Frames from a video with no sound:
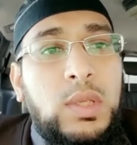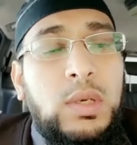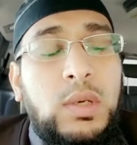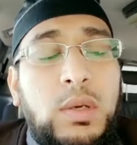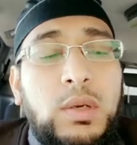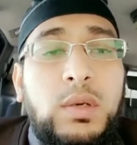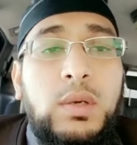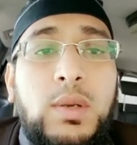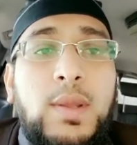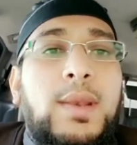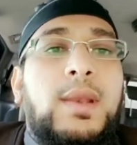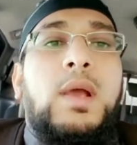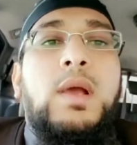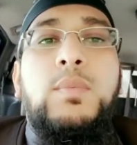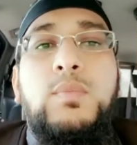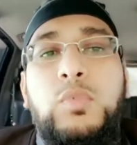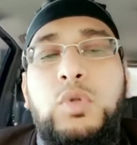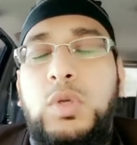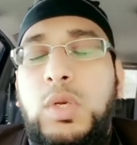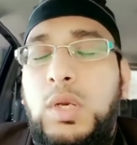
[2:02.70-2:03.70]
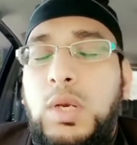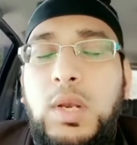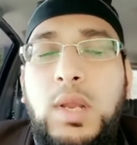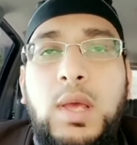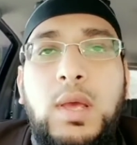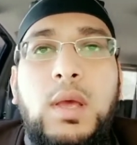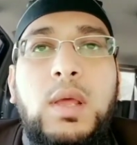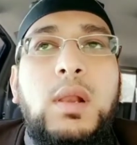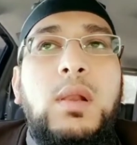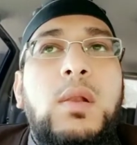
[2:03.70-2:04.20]
learn,
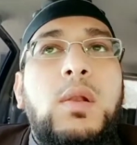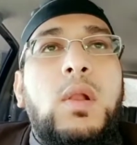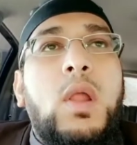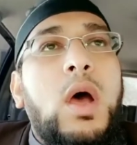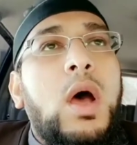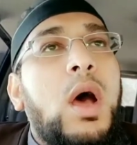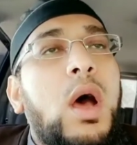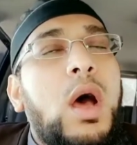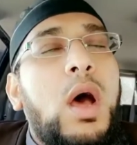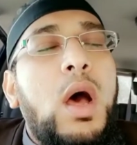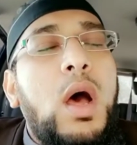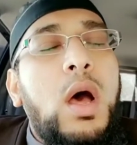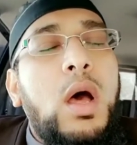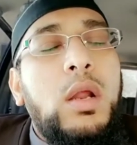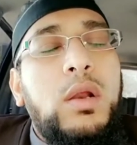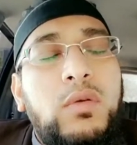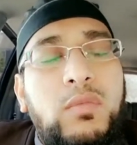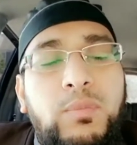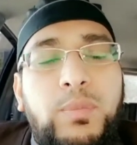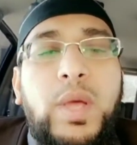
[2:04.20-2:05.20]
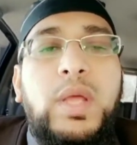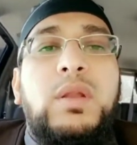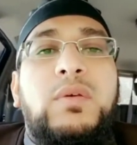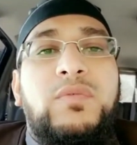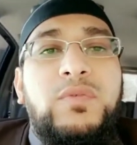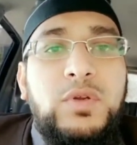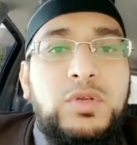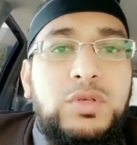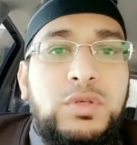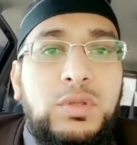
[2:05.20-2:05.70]
alhamdulillah, a lot of
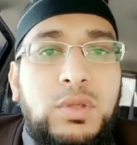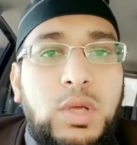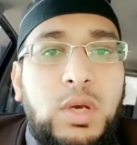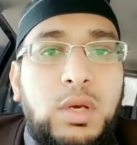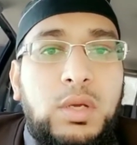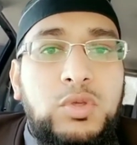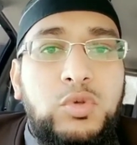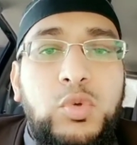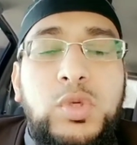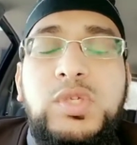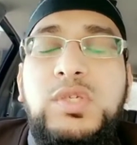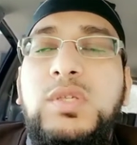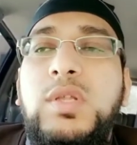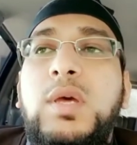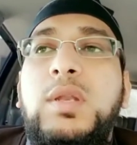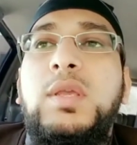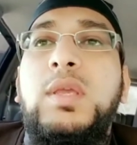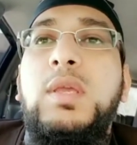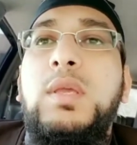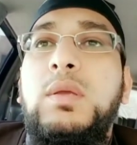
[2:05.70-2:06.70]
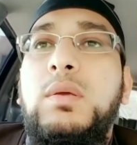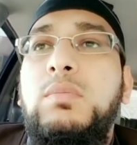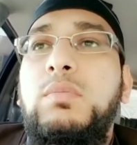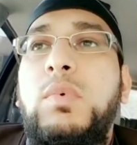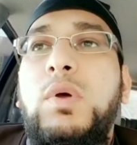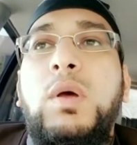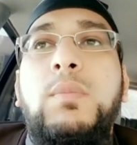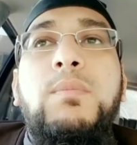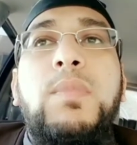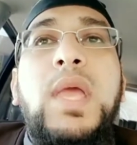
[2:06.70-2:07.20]
beneficial knowledge. We study
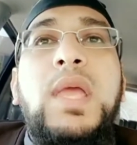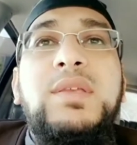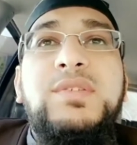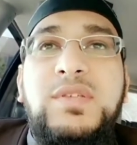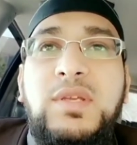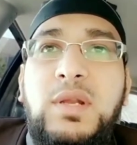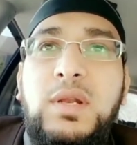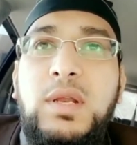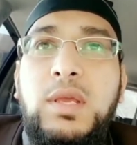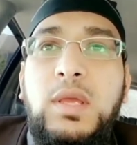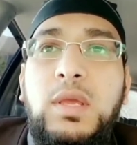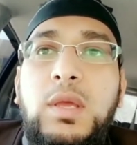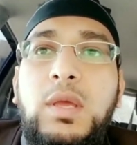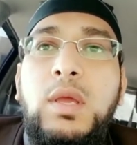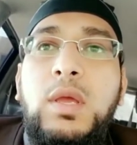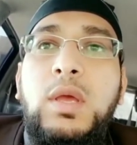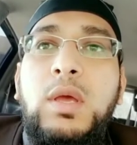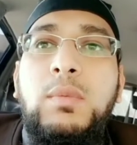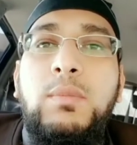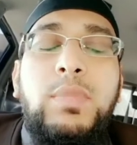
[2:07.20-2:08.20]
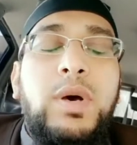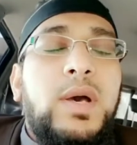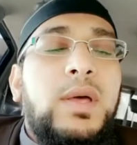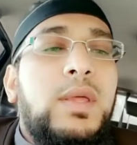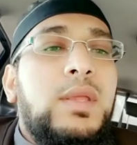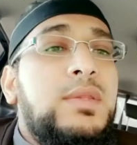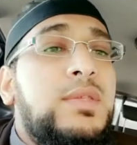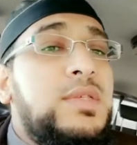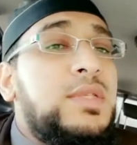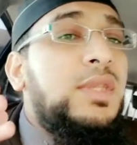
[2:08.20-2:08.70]
amazingly, but
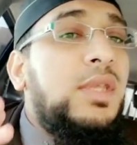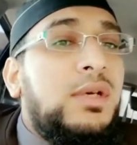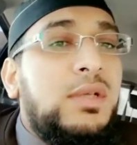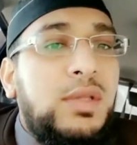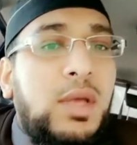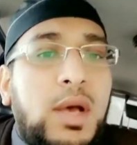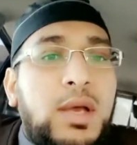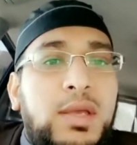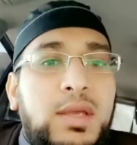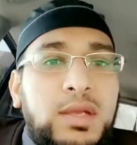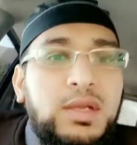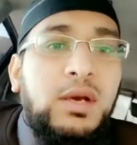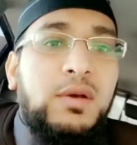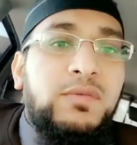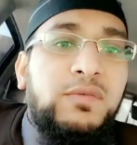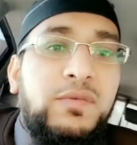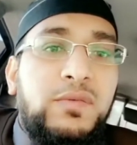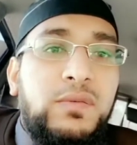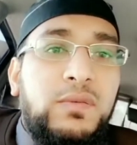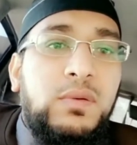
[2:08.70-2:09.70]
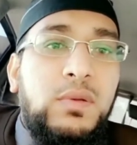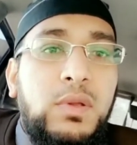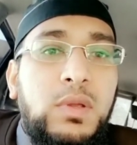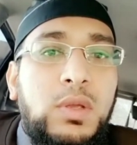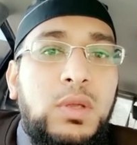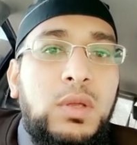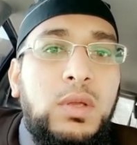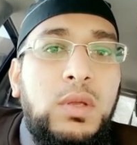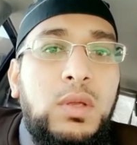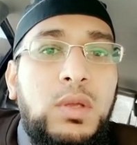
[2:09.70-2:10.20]
it's still not enough.
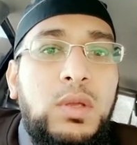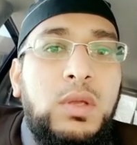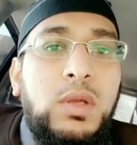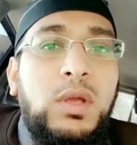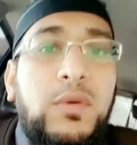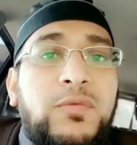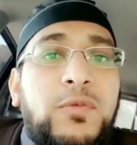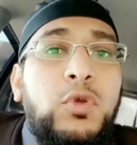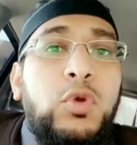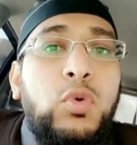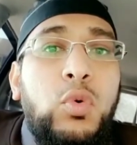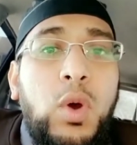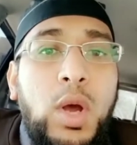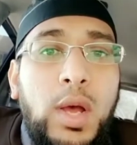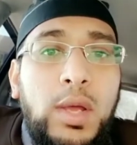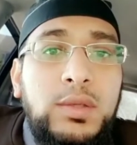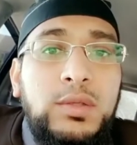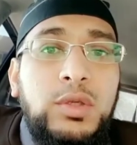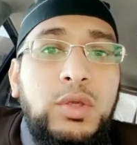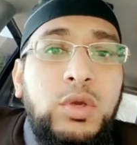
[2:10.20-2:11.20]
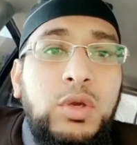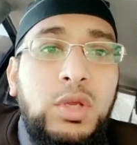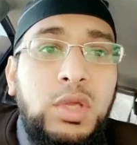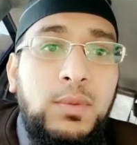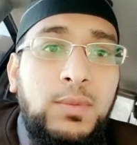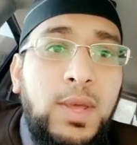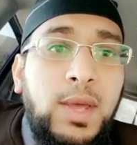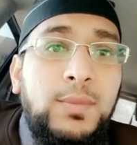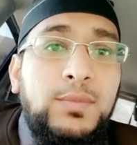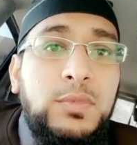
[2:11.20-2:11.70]
If you want your
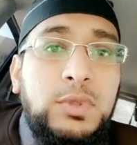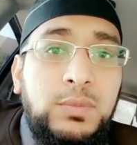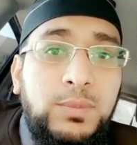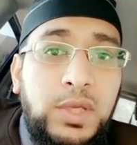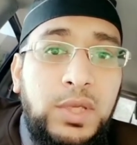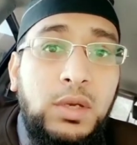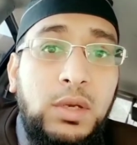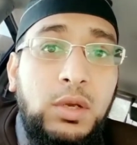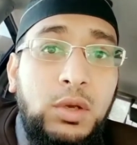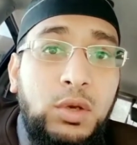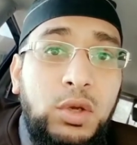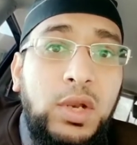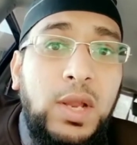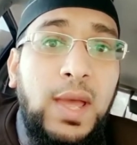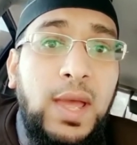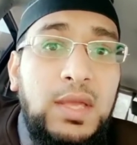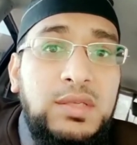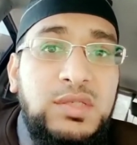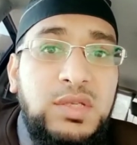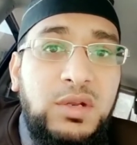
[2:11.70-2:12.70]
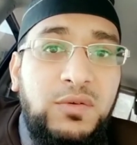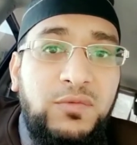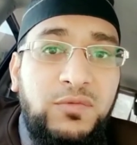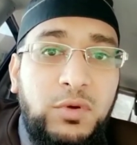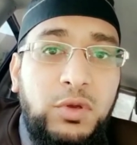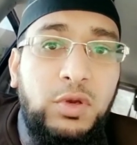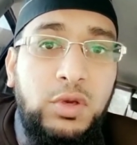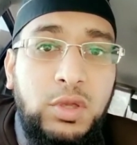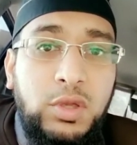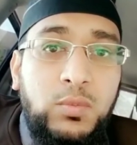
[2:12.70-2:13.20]
imam to be a good asset for
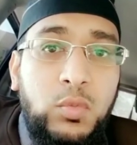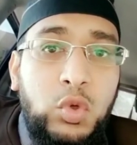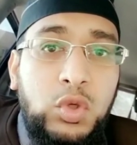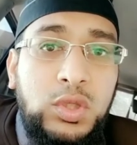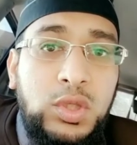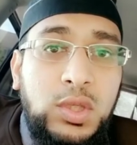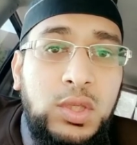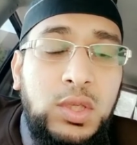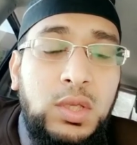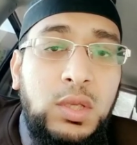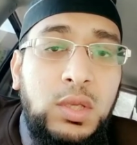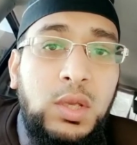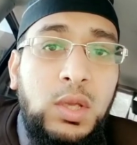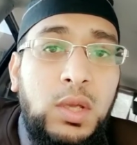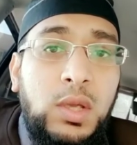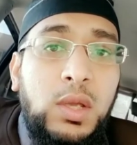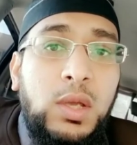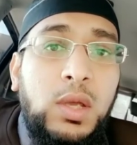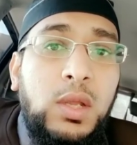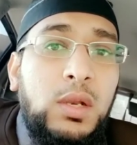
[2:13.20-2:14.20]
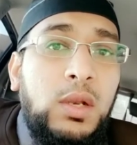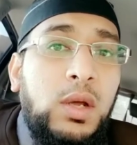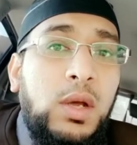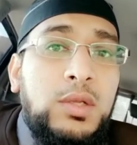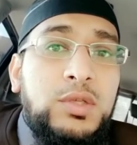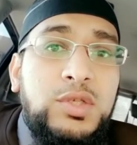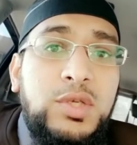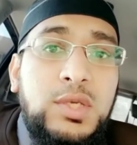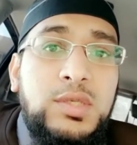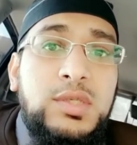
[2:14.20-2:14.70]
your community and
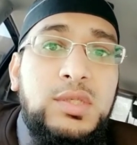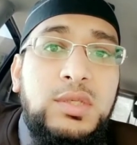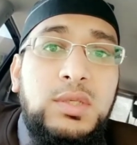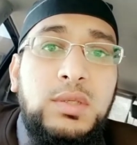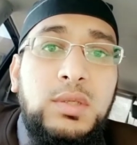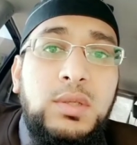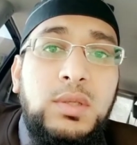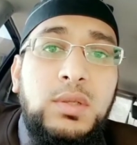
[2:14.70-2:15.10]
not just